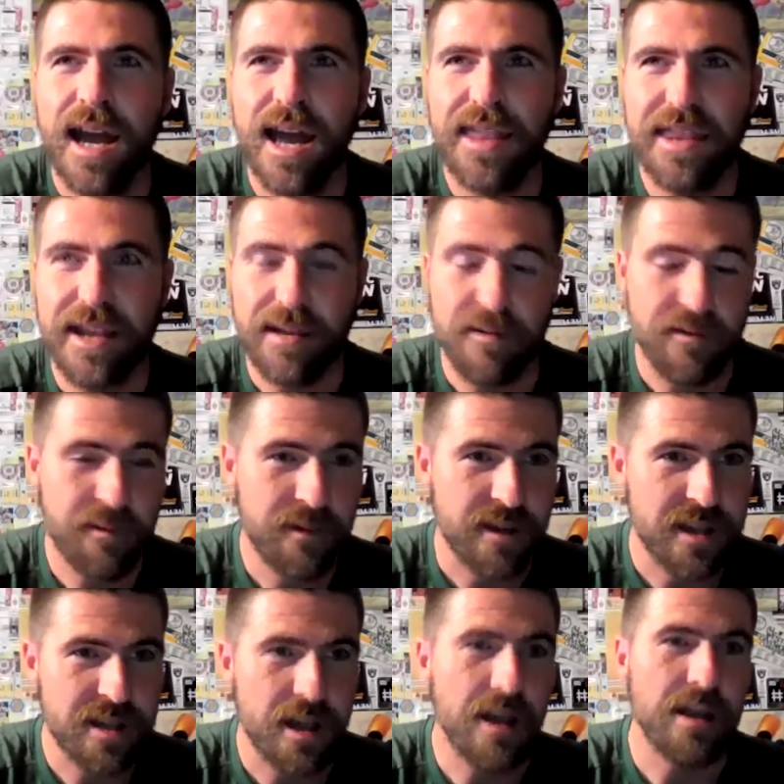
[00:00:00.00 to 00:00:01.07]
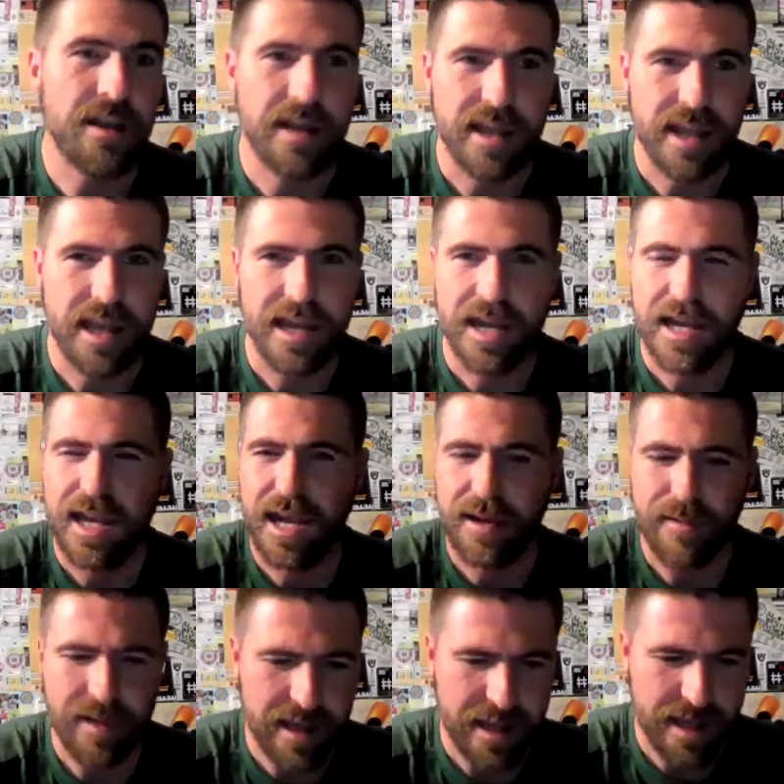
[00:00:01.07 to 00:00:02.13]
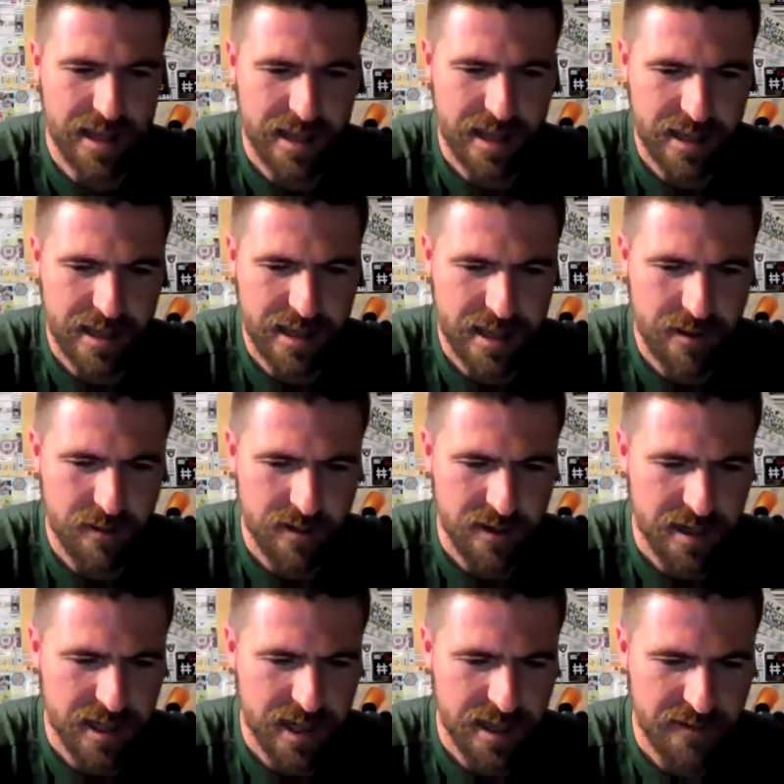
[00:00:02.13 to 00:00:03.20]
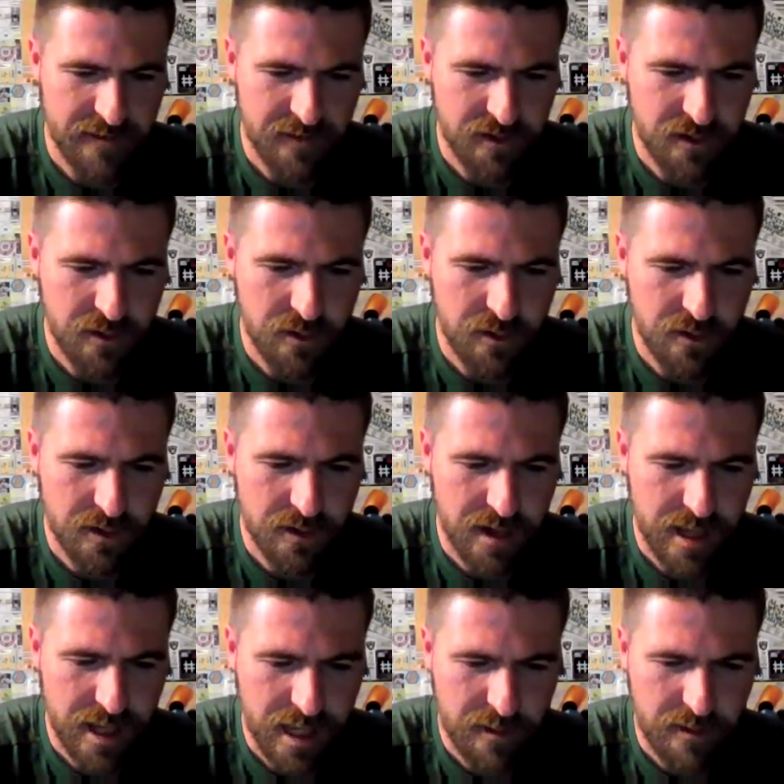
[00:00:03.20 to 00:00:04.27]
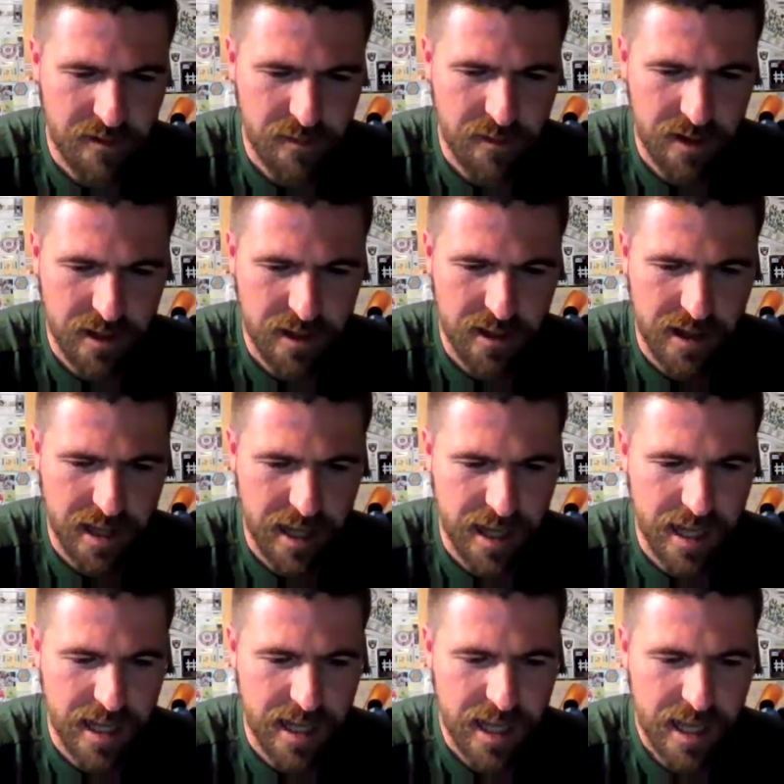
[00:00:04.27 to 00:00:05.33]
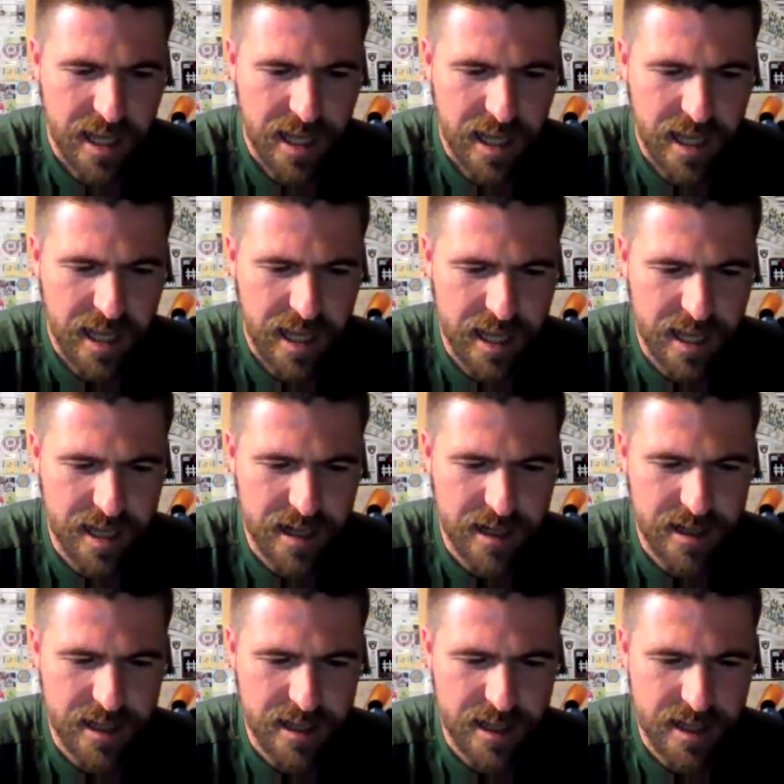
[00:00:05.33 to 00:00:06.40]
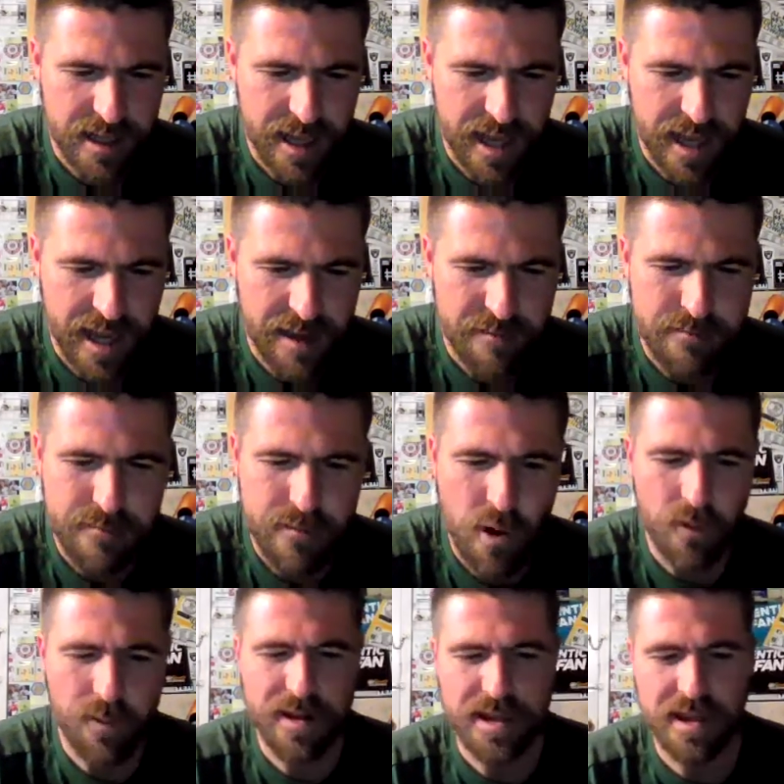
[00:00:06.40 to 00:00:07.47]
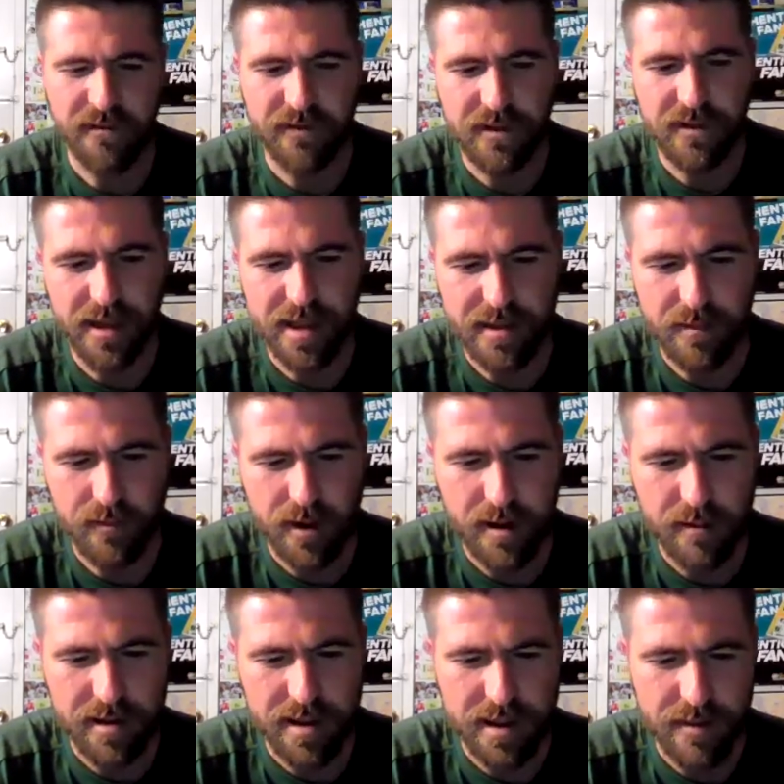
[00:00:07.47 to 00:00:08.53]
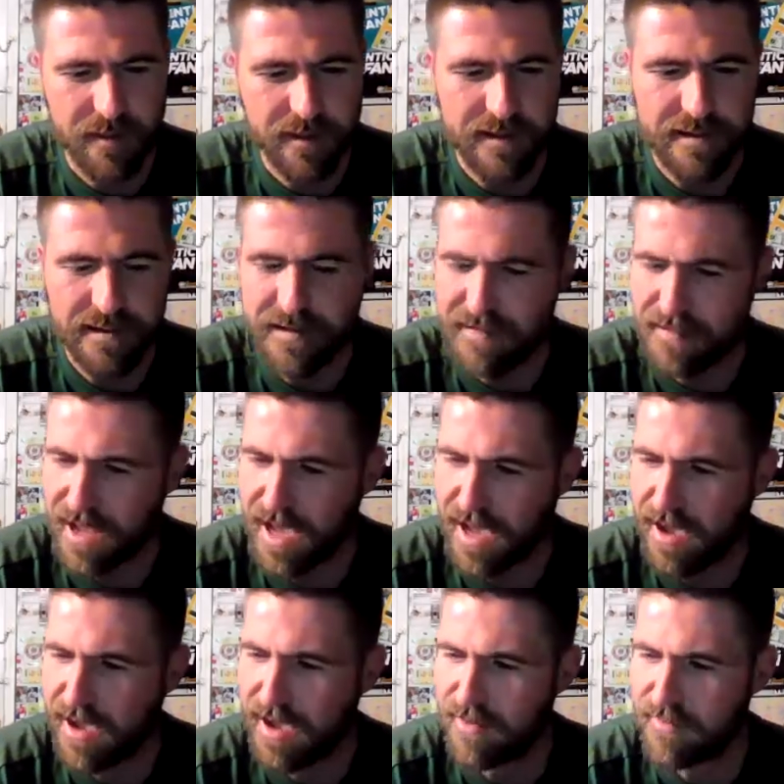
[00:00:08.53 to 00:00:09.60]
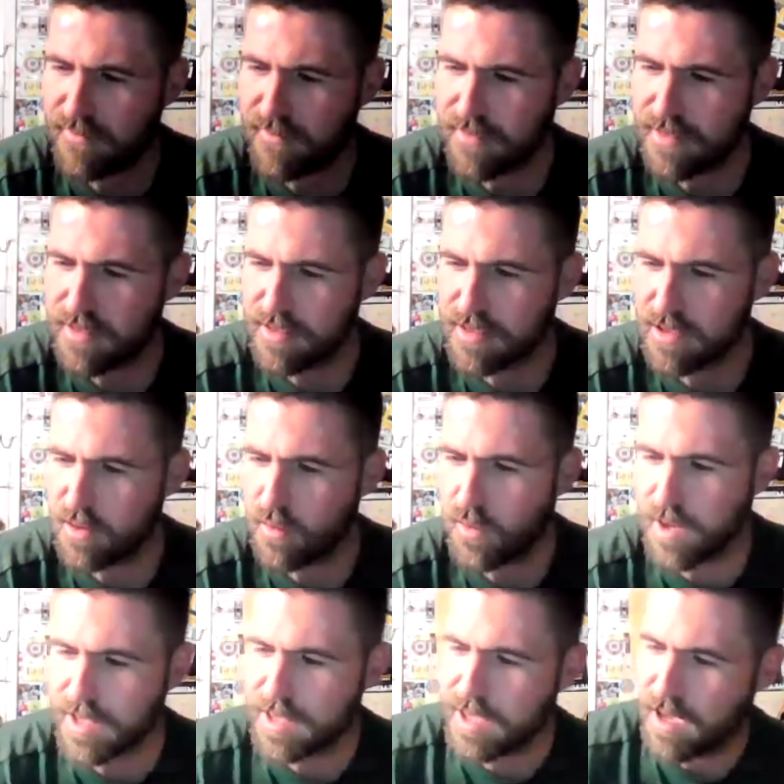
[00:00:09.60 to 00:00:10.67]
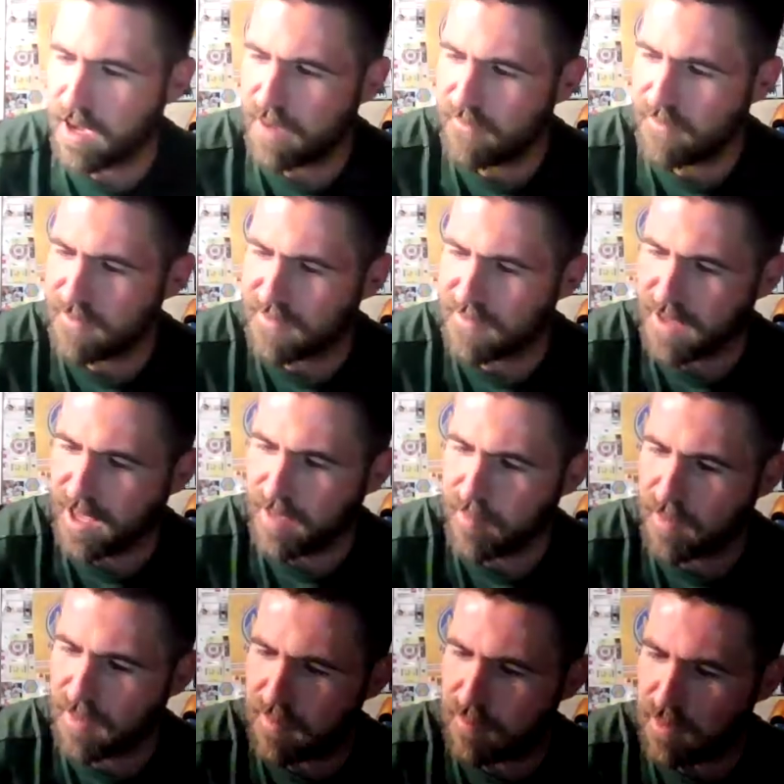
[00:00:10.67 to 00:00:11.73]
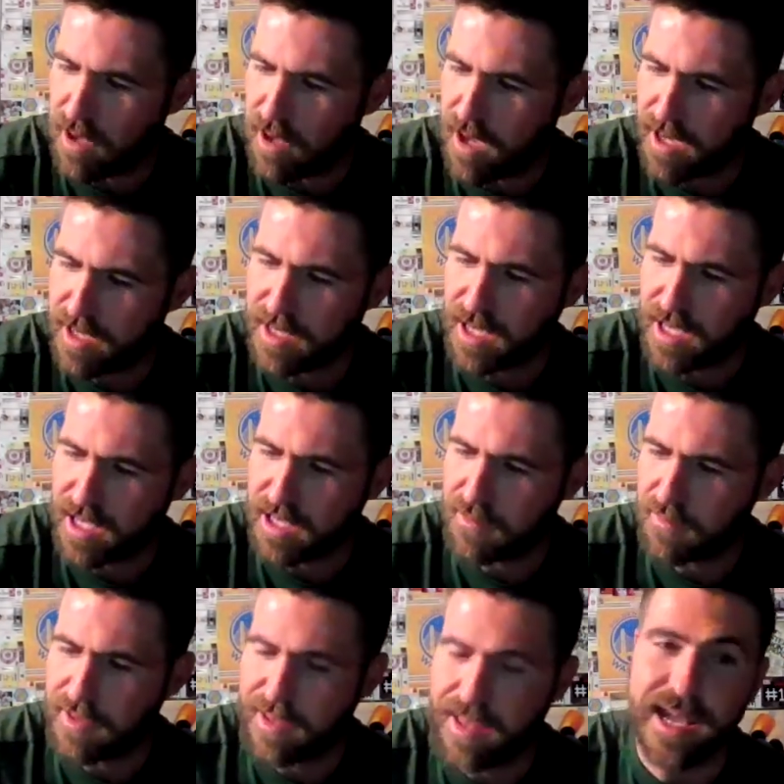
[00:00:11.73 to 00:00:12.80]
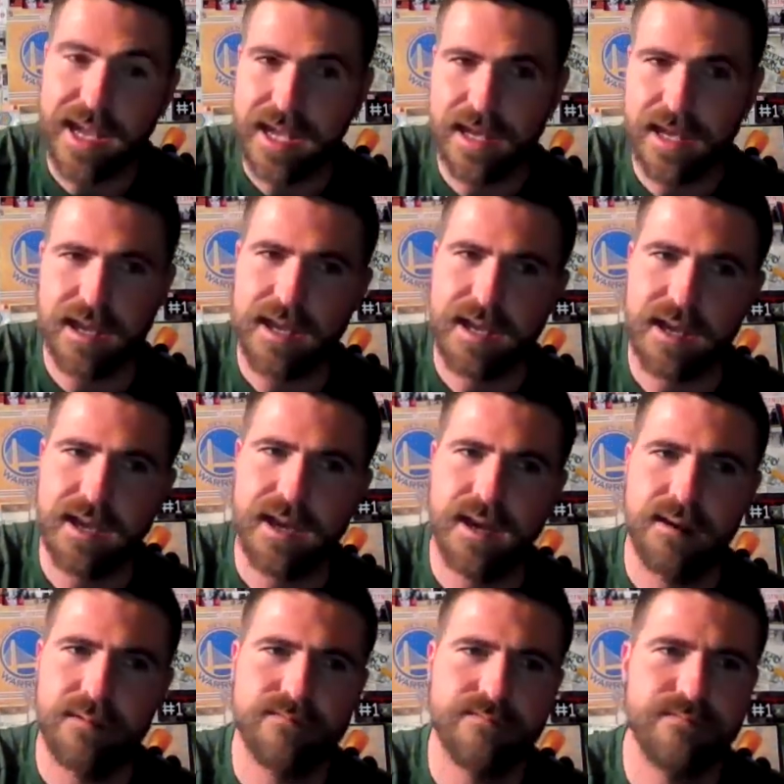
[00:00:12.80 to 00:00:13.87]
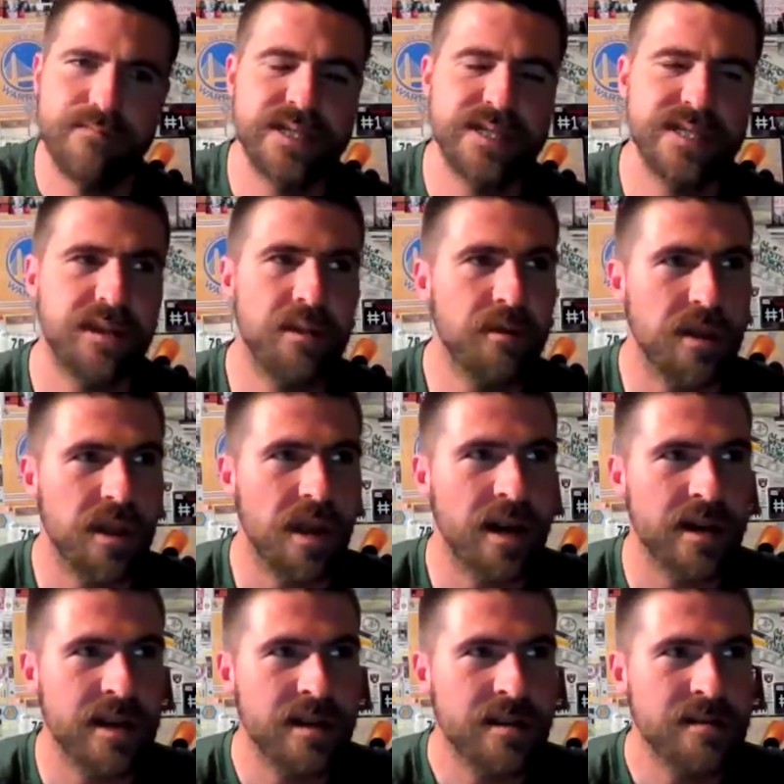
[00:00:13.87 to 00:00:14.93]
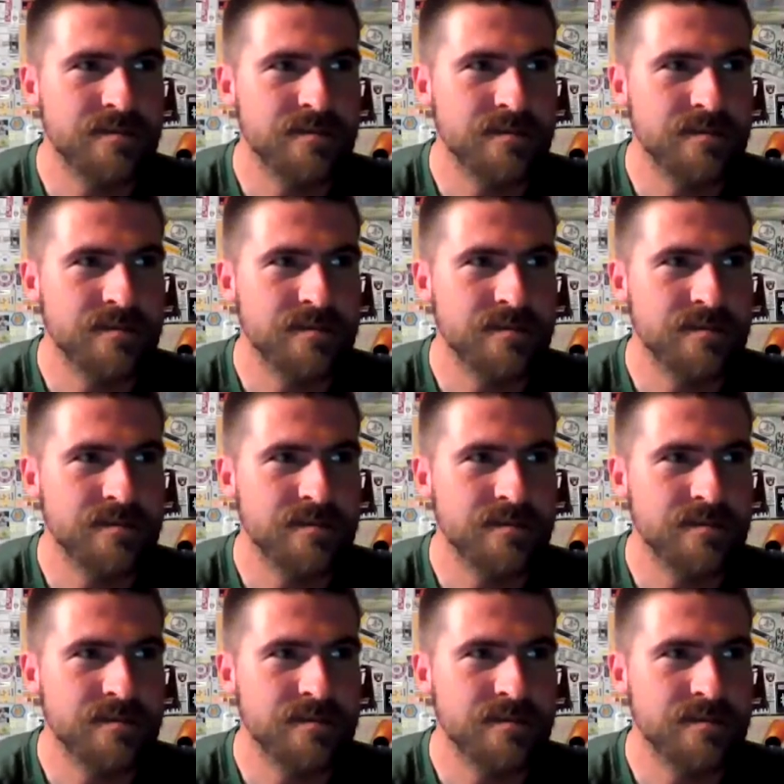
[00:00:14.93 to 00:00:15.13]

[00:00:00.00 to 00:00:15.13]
I thought he was pretty solid again. I mean, he was in the first quarter, he was pretty good again. At moments, I feel like the problem with him is he doesn't have quite the offensive game on the block that you would like, but he's still young.